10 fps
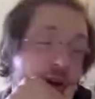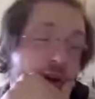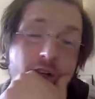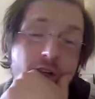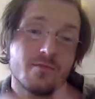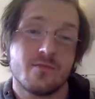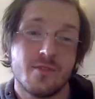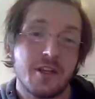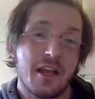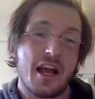mean,
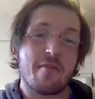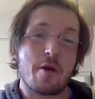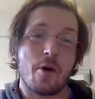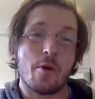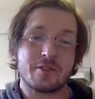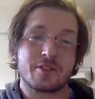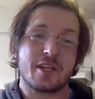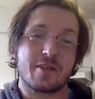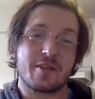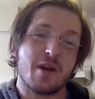I have my
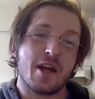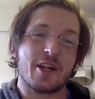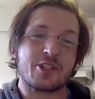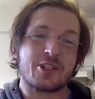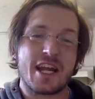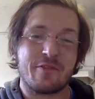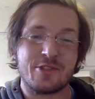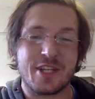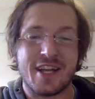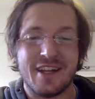moments. I'd understand if you